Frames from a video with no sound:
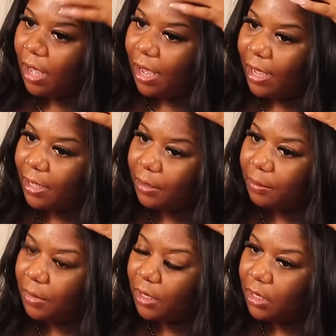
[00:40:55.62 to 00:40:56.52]
I
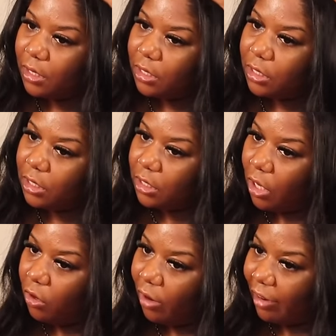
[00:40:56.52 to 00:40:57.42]
am
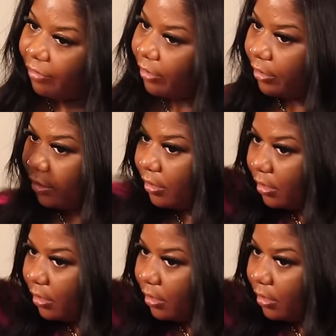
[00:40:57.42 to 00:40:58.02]
so grateful